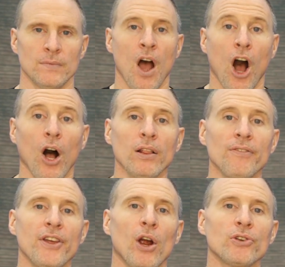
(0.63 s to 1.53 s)
All of
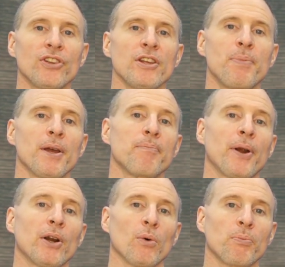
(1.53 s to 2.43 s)
the RTP
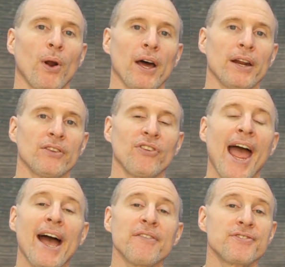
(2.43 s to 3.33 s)
apparel products
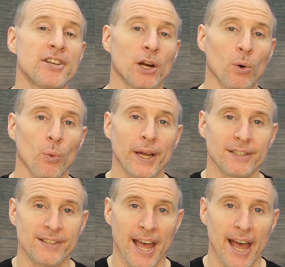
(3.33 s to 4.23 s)
have tearaway
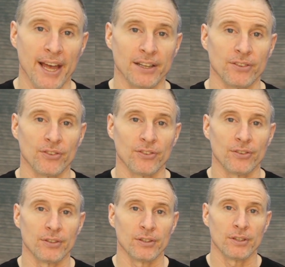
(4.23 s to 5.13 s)
tags.
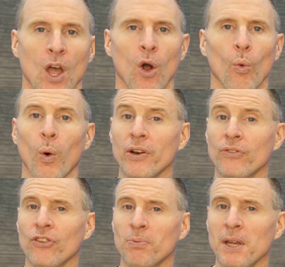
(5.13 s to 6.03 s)
What does
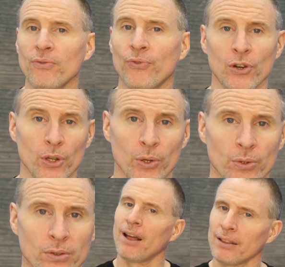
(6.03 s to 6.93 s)
this mean for you?
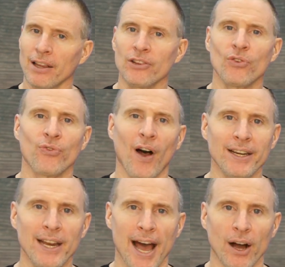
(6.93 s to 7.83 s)
Let's find out.